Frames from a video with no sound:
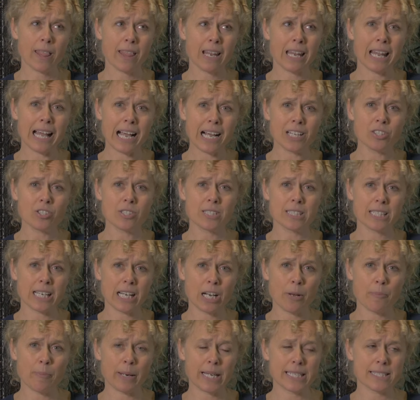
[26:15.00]
of the largest
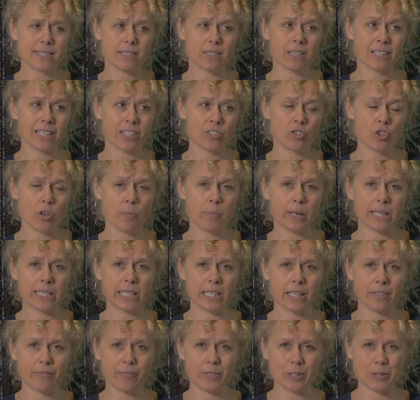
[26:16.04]
databases on
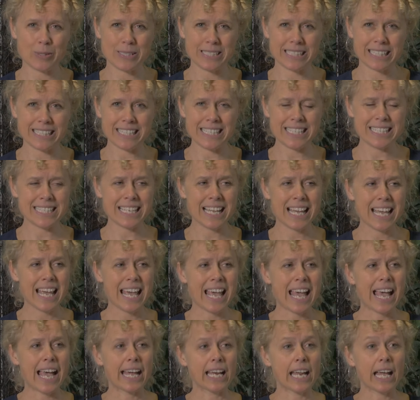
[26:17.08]
electromagnetic field studies
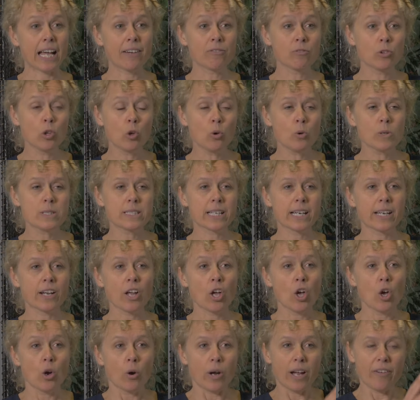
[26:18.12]
and have looked at
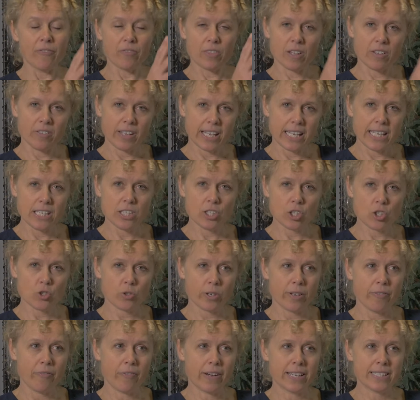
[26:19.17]
if they're
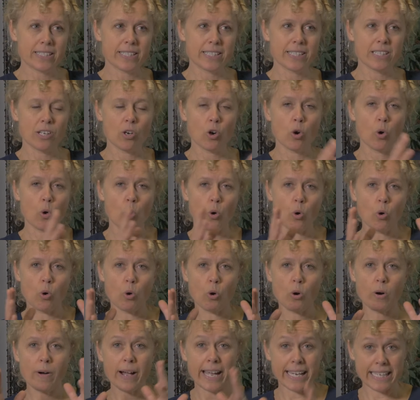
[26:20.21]
industry funded
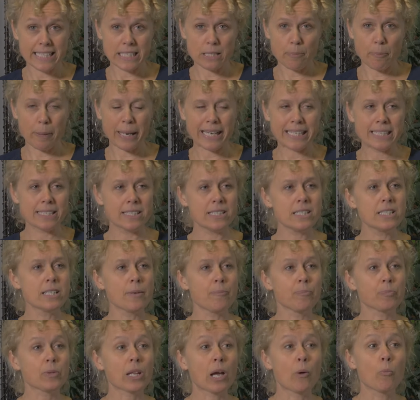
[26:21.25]
or independent
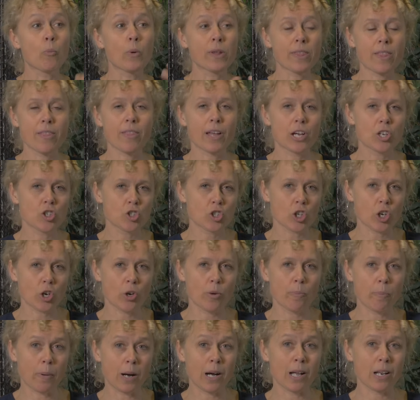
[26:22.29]
and whether they
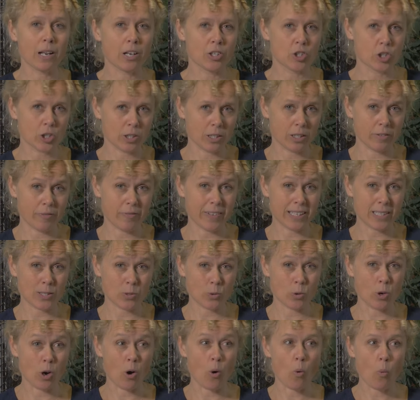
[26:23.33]
show biological effects
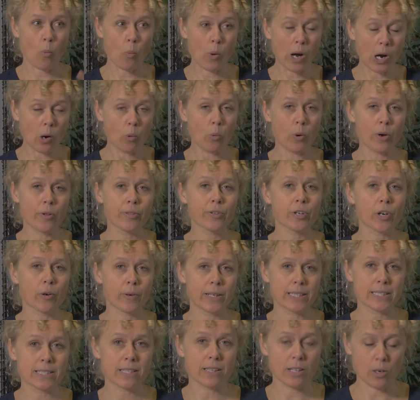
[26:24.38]
or not. Well worth
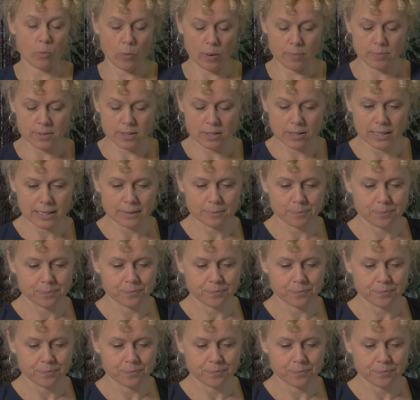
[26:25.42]
going to their website.